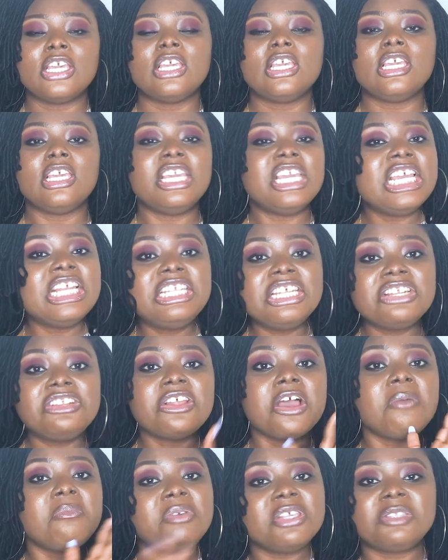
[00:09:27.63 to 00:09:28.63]
He didn't
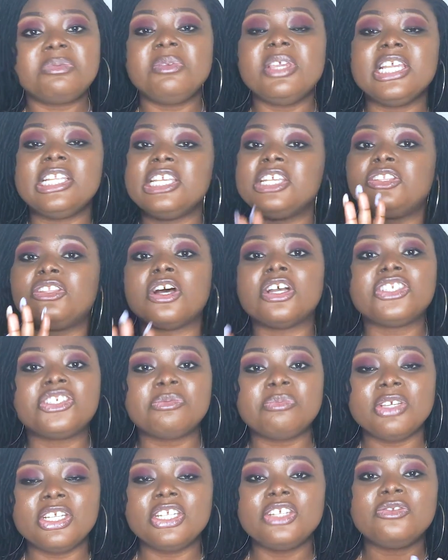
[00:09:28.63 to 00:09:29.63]
touch
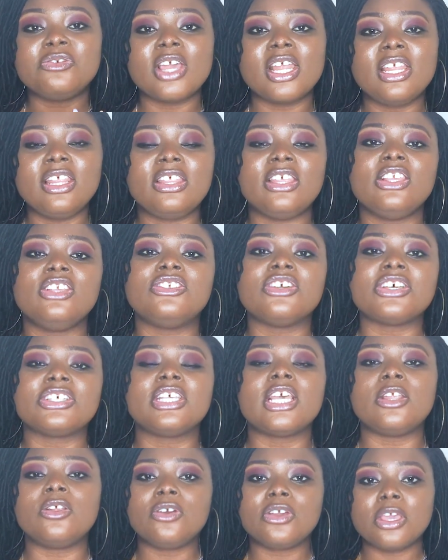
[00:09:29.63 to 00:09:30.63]
me, he didn't do anything. He just
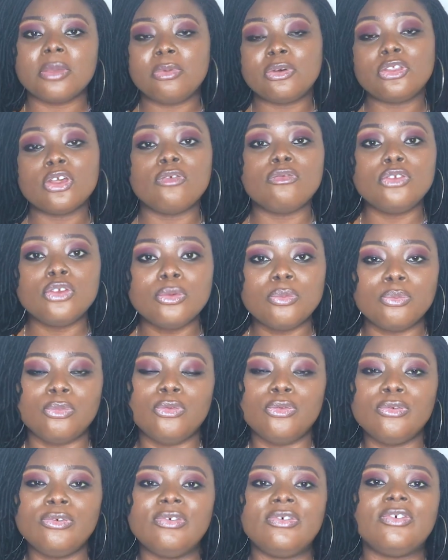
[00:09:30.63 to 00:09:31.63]
said, okay, both of you
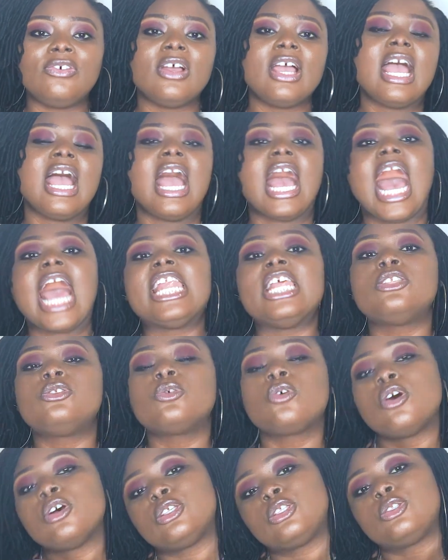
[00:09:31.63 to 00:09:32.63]
move. And they took
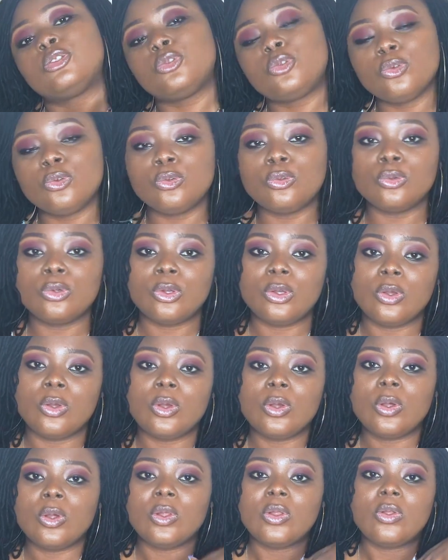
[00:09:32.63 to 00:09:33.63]
us to
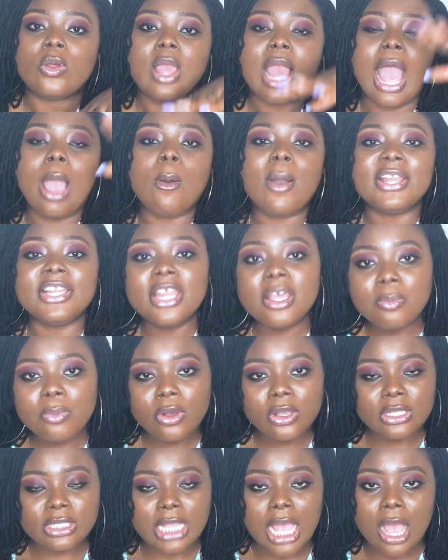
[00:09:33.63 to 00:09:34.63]
our
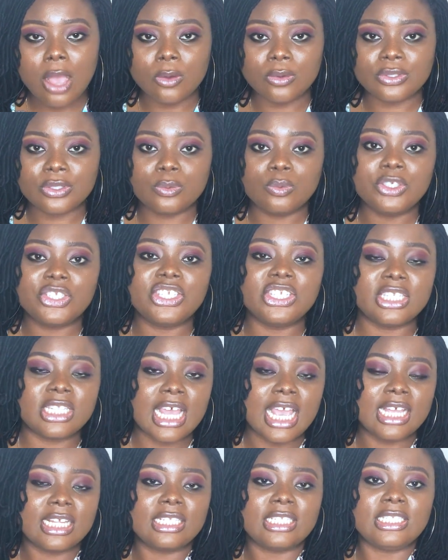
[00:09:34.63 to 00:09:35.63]
neighbor's house, which is
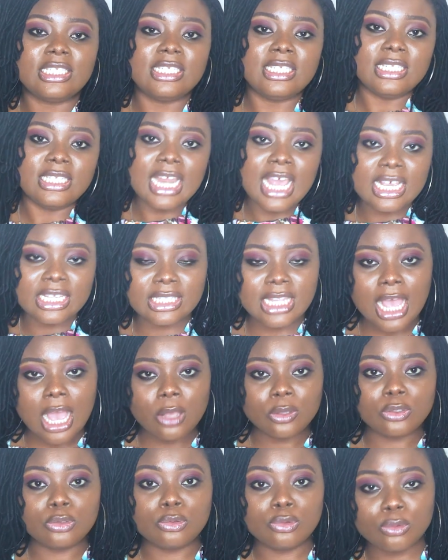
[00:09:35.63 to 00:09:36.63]
like the next
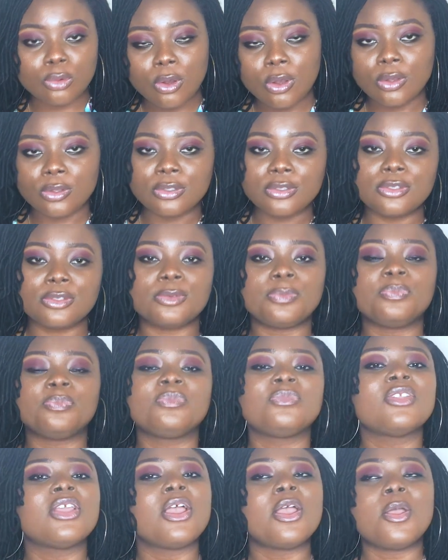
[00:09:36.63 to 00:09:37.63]
house to us.
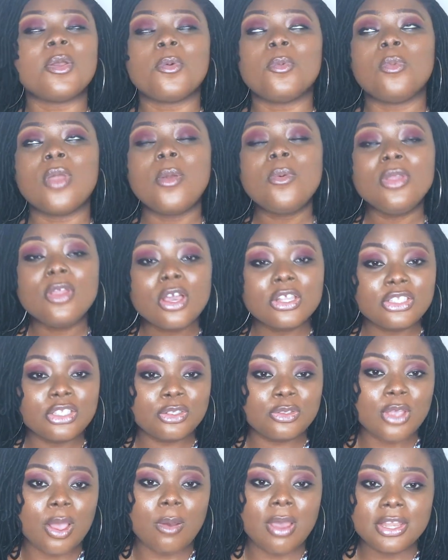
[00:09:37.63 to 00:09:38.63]
When we got
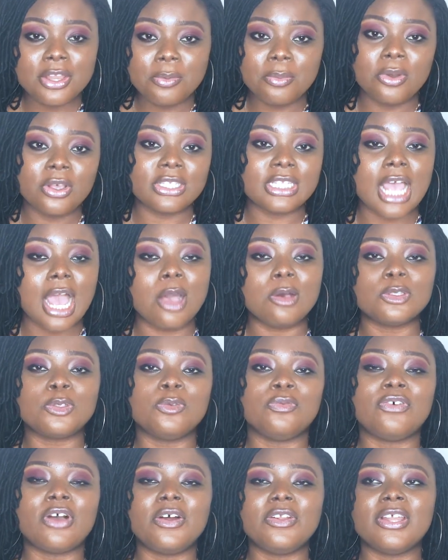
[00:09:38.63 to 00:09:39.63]
into our neighbor's house, we
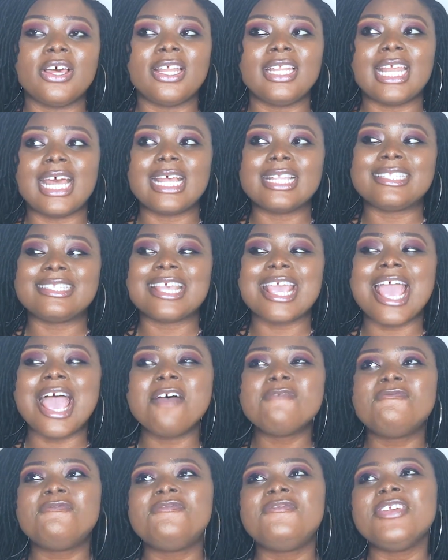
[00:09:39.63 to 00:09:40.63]
found out that
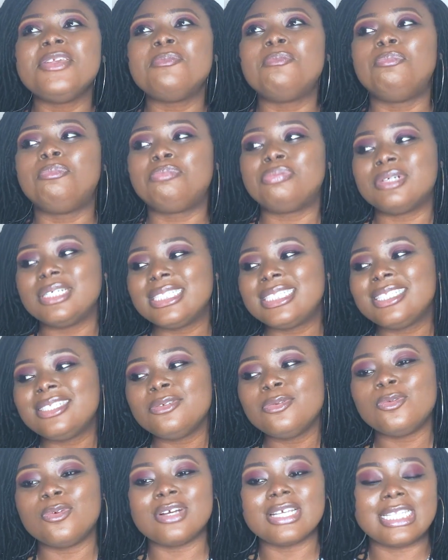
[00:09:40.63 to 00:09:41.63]
everybody
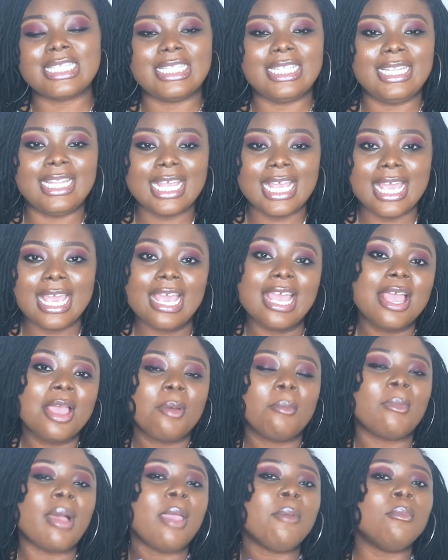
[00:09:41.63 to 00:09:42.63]
was there.
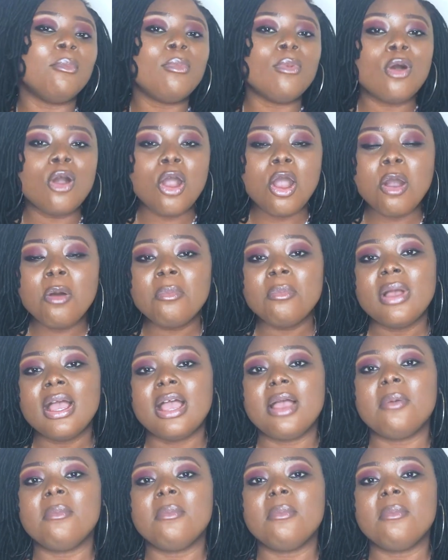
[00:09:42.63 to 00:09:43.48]
My mom,